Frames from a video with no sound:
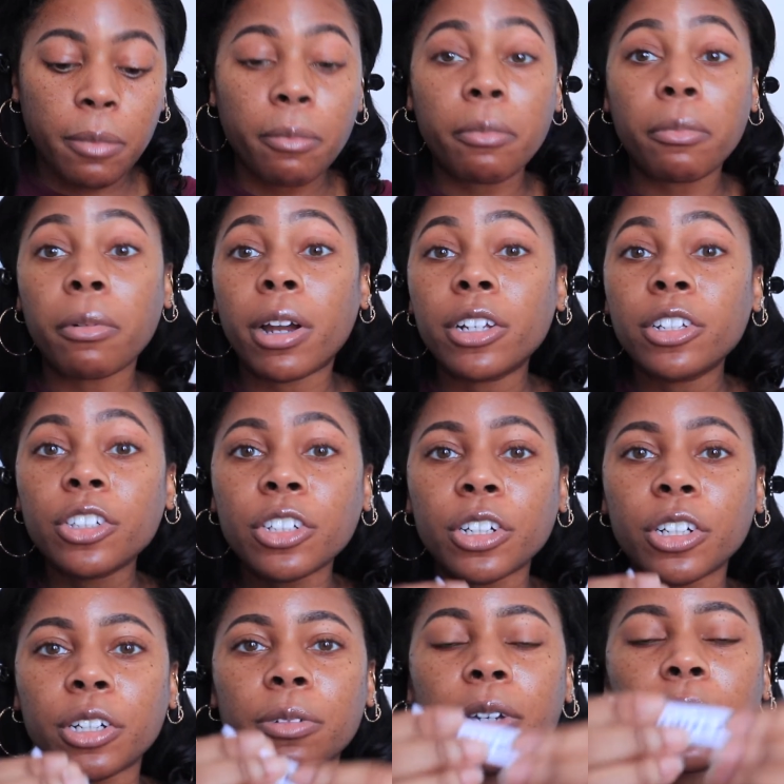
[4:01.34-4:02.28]

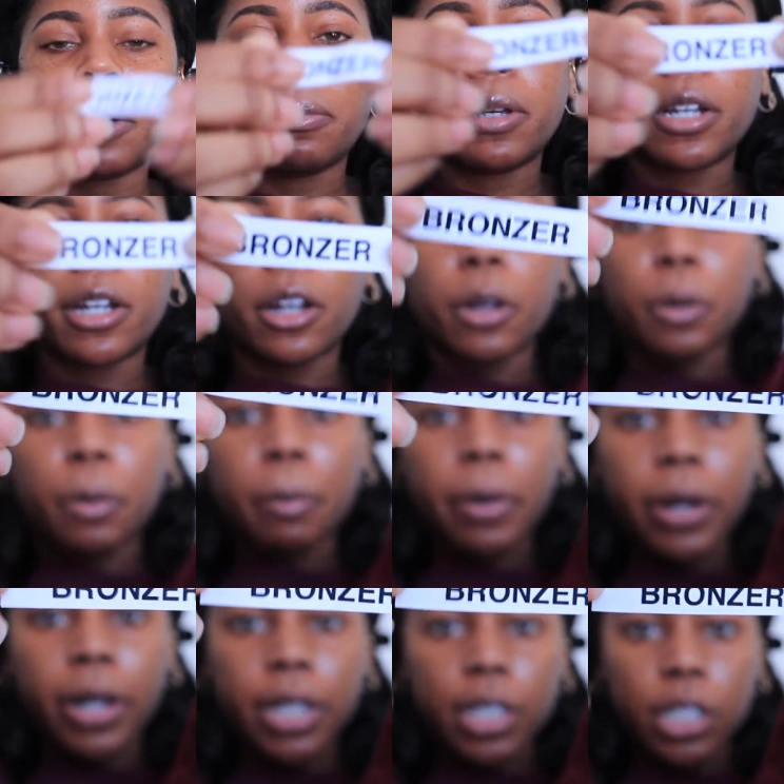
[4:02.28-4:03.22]
bronzer. We gotta pick our own
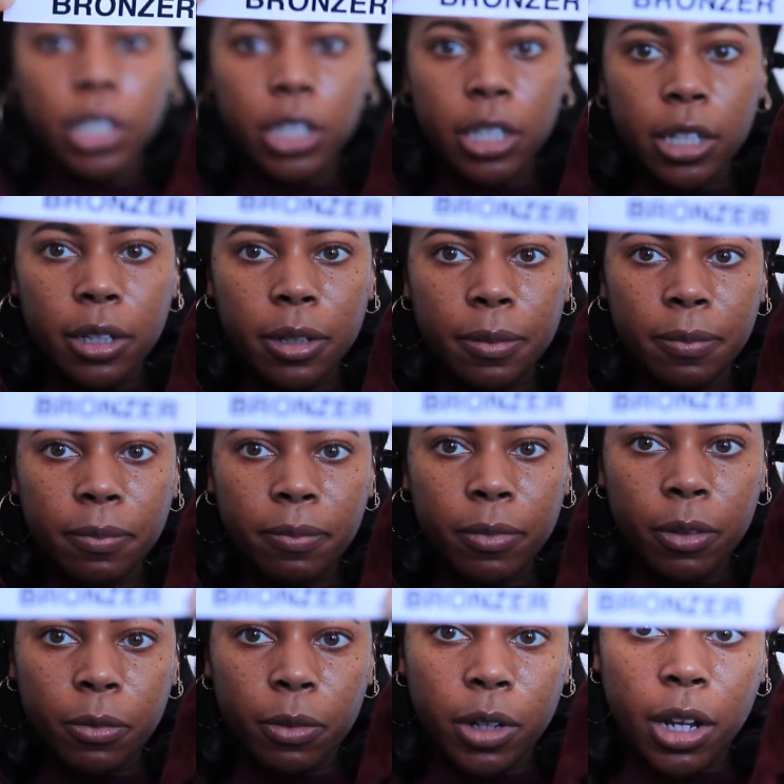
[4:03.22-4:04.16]
bronzer.
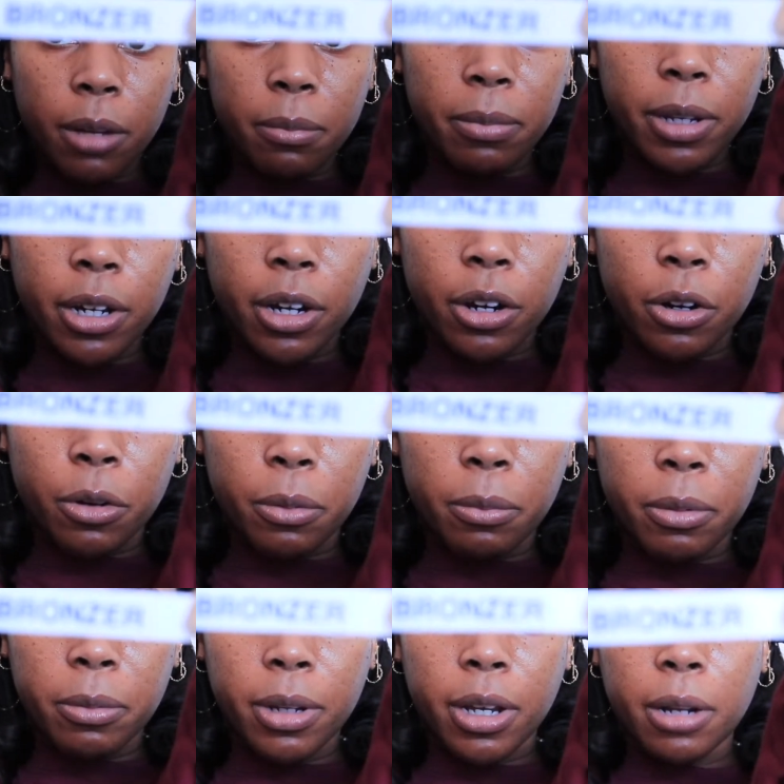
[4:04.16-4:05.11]
Well, not pick our own,
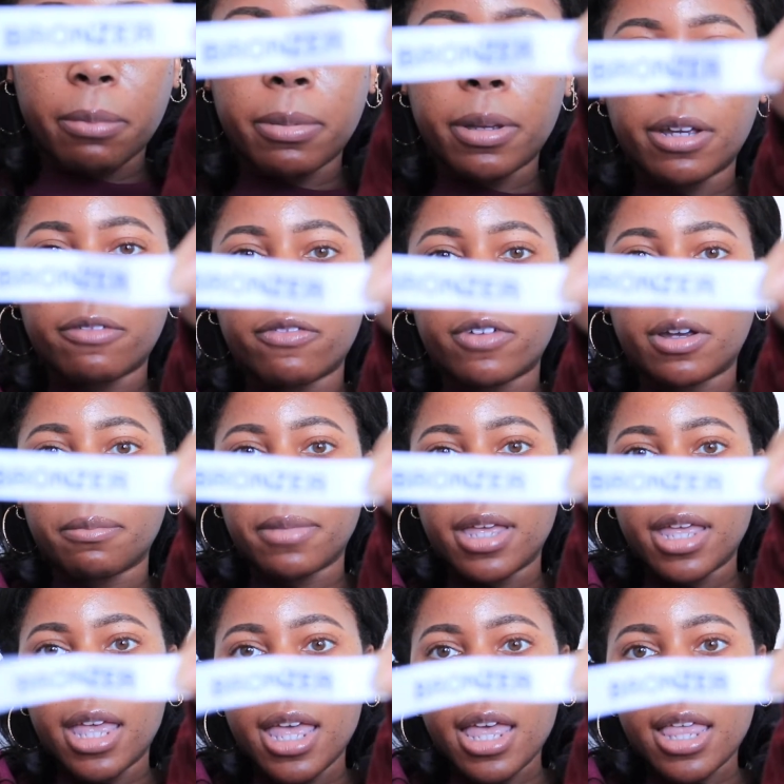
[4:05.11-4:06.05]
but we gotta pick from
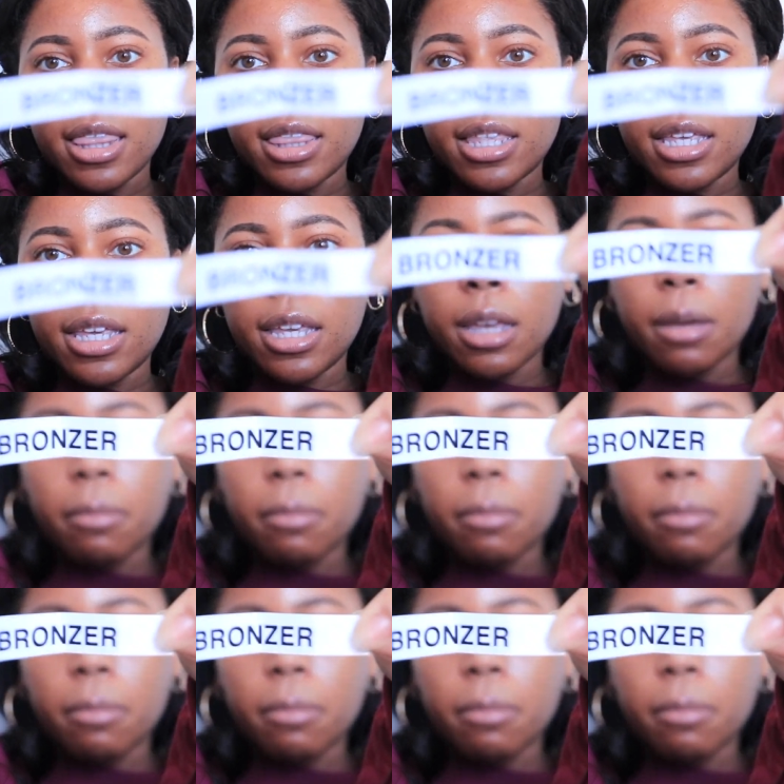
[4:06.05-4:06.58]
the